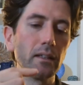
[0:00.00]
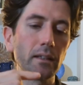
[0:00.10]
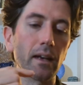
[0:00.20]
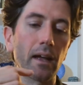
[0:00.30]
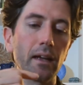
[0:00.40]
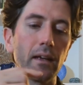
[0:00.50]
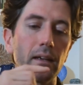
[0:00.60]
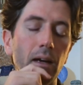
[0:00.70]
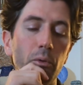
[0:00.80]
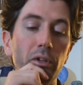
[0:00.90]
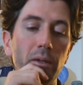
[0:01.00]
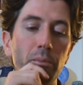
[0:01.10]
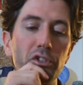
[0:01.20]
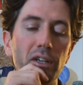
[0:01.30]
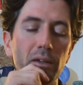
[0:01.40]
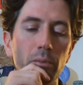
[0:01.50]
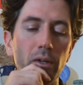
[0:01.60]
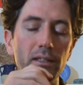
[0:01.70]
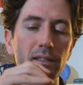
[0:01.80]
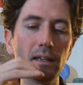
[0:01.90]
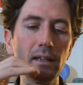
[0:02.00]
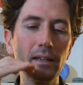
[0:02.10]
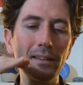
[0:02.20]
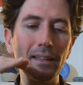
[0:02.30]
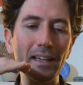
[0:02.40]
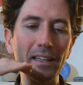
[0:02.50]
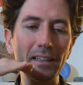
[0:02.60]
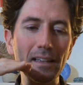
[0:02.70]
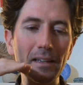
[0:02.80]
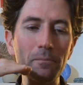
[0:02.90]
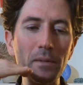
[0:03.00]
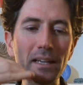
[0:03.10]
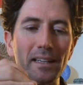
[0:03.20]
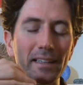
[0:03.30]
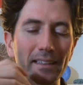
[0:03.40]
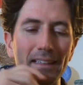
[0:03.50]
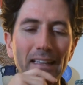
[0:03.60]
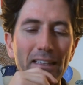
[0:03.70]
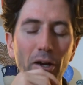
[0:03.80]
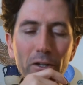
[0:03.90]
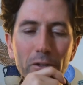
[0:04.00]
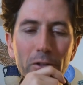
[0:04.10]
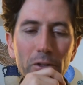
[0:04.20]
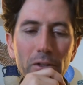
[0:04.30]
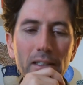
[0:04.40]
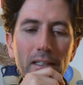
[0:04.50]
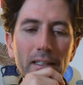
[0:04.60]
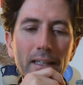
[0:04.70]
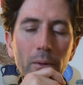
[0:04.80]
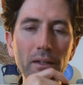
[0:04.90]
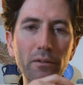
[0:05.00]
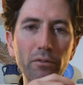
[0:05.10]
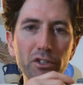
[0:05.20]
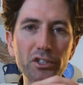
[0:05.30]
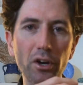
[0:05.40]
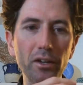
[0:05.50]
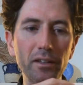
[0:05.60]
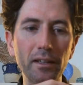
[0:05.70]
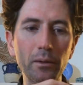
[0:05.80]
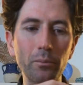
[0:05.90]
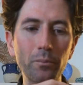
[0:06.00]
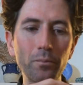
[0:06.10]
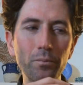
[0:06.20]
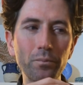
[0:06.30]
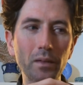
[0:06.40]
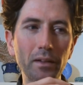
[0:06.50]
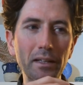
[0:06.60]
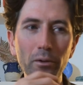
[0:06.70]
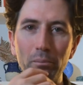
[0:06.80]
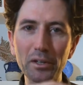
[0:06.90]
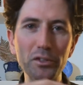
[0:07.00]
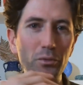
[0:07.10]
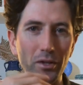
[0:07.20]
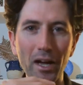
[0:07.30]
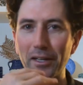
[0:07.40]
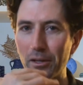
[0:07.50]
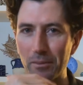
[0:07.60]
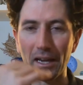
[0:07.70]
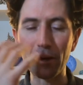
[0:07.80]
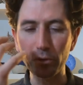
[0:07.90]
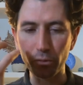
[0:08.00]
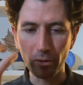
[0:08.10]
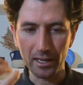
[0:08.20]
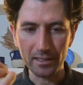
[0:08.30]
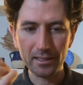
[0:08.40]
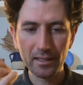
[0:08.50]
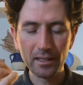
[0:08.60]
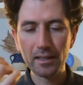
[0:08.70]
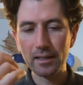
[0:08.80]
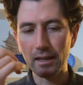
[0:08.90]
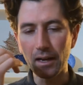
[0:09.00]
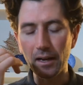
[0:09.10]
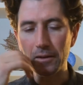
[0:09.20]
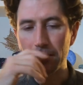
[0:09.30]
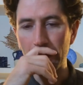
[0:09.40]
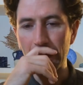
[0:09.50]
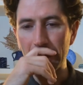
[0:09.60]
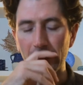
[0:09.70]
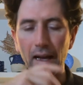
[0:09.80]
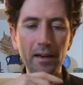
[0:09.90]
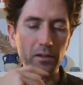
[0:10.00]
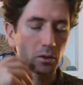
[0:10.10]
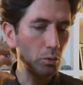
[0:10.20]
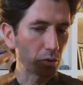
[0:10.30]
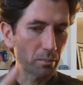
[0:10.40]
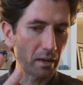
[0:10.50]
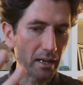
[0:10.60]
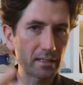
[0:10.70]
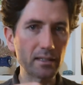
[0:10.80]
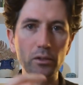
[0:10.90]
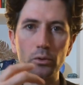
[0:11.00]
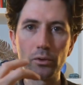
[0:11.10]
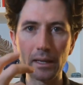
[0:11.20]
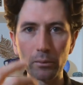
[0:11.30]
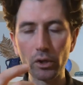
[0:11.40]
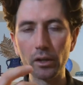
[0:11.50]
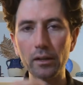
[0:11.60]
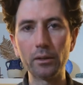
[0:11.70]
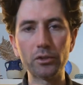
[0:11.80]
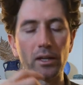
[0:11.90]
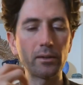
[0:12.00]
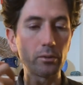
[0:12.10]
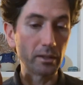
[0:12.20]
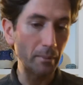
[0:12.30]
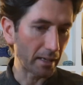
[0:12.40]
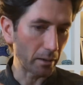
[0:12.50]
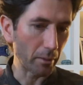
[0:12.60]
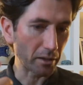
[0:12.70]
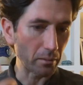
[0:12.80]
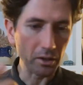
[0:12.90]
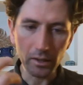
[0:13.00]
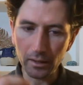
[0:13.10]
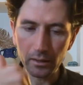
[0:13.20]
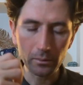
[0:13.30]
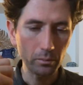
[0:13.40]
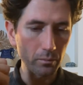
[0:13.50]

that I really appreciated was they admitted in the article that when they first started, their beers were not coming out great. They had a cool space and a cool neighborhood, and they were trying to really make it about community,